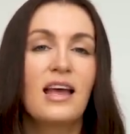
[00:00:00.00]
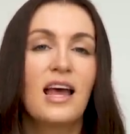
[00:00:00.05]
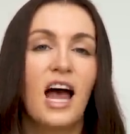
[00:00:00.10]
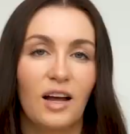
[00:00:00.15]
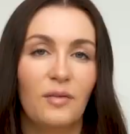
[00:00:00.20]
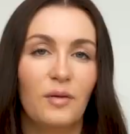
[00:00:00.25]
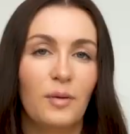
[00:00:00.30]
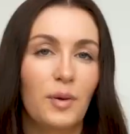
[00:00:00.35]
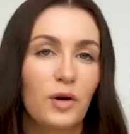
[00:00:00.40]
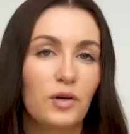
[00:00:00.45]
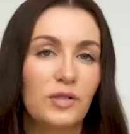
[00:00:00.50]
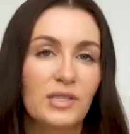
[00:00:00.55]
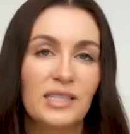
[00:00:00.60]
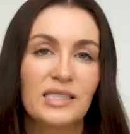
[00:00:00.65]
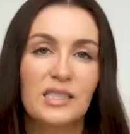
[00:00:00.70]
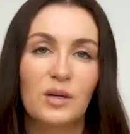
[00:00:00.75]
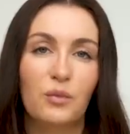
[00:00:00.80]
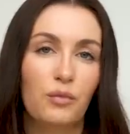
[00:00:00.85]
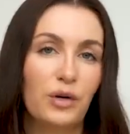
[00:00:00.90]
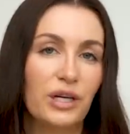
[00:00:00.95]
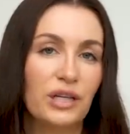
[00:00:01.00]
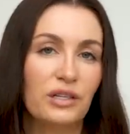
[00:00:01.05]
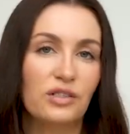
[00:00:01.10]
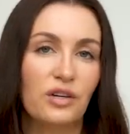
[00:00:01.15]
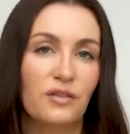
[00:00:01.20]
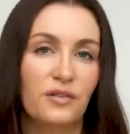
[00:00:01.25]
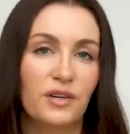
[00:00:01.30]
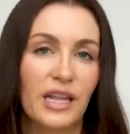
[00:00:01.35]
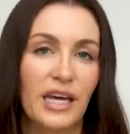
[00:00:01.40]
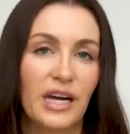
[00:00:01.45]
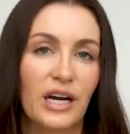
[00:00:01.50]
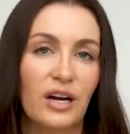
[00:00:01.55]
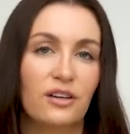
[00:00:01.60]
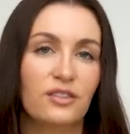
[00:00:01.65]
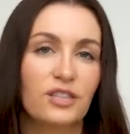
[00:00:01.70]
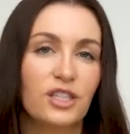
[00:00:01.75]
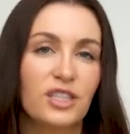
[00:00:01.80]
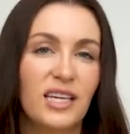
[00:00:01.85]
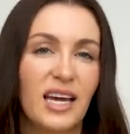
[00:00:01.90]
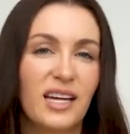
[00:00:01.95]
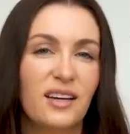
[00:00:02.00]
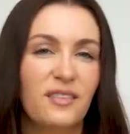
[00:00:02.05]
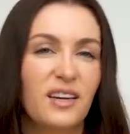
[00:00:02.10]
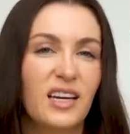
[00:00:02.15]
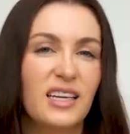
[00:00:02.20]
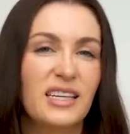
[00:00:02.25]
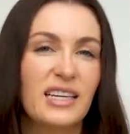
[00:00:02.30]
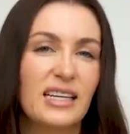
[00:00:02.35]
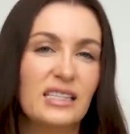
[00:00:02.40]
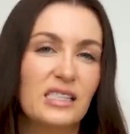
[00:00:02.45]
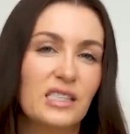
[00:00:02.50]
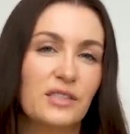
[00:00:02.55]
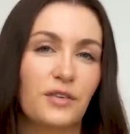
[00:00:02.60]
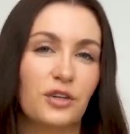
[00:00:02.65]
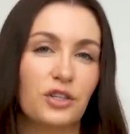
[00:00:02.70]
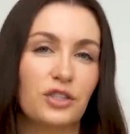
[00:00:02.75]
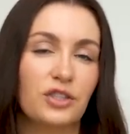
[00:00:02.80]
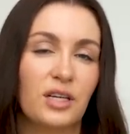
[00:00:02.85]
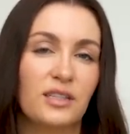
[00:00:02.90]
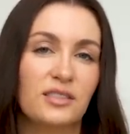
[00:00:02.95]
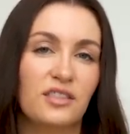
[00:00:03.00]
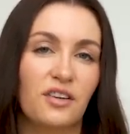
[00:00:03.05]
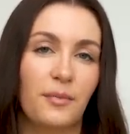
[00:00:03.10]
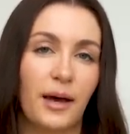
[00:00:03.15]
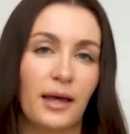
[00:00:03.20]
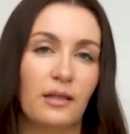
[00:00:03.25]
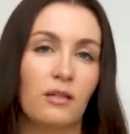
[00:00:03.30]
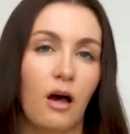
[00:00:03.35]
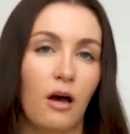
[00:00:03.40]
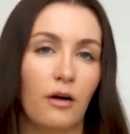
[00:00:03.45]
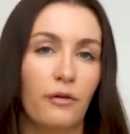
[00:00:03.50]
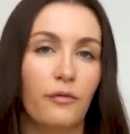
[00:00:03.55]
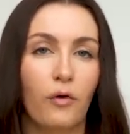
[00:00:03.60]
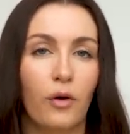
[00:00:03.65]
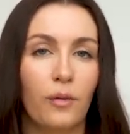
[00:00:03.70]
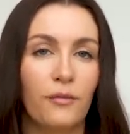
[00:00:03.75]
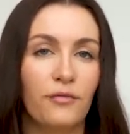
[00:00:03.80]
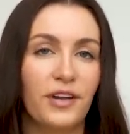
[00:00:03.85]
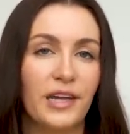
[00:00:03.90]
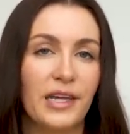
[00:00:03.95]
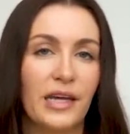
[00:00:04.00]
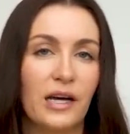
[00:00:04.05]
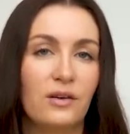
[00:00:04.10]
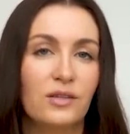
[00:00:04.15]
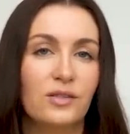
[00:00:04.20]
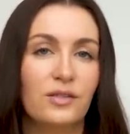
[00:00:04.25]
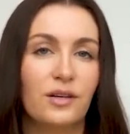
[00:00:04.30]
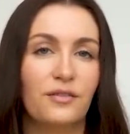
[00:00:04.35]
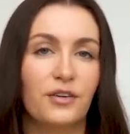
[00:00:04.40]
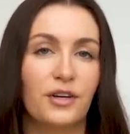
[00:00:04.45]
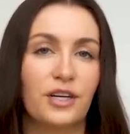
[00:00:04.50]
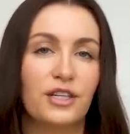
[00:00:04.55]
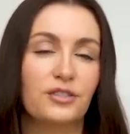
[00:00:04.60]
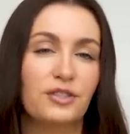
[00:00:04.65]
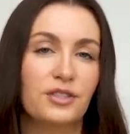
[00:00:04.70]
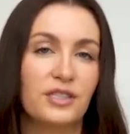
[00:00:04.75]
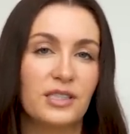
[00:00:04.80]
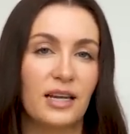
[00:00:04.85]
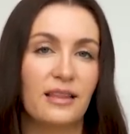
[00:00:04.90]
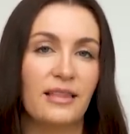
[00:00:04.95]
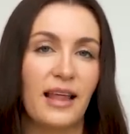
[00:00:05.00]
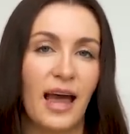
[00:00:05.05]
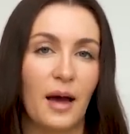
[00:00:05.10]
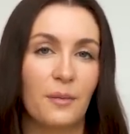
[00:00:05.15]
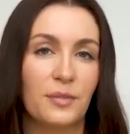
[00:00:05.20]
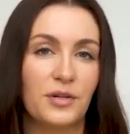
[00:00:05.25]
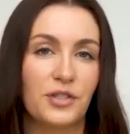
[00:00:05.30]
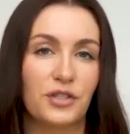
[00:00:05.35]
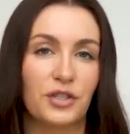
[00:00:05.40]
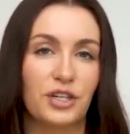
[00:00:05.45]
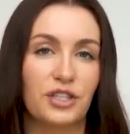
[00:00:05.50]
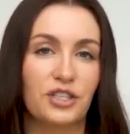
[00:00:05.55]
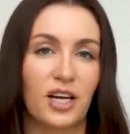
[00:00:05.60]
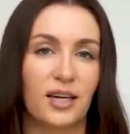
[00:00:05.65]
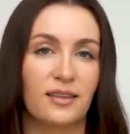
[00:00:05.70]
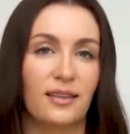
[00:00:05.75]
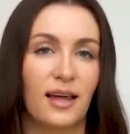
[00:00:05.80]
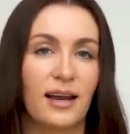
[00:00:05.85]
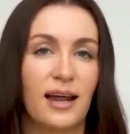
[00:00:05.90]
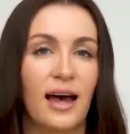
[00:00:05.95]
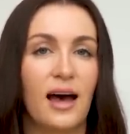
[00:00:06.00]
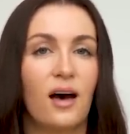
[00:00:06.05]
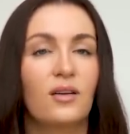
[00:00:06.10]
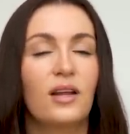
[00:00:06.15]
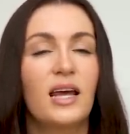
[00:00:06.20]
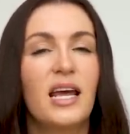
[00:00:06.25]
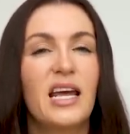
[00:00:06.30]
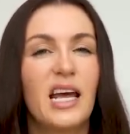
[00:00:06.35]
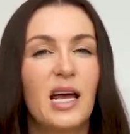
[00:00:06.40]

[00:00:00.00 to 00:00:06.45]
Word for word: I've been posting some reels over there and just kind of condensed versions of my long form videos. So if you're interested in that, be sure to check that out.